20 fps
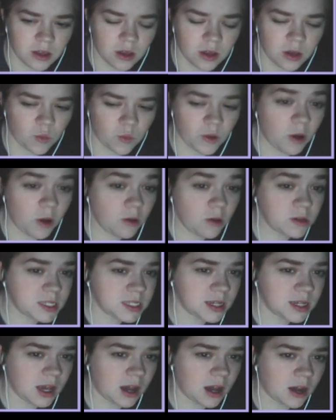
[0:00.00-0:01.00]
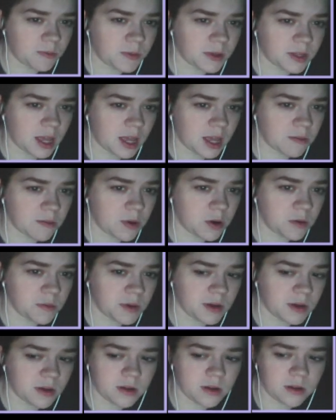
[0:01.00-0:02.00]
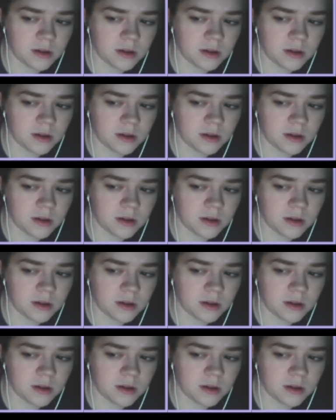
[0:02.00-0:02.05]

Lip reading: We all stop at that moment.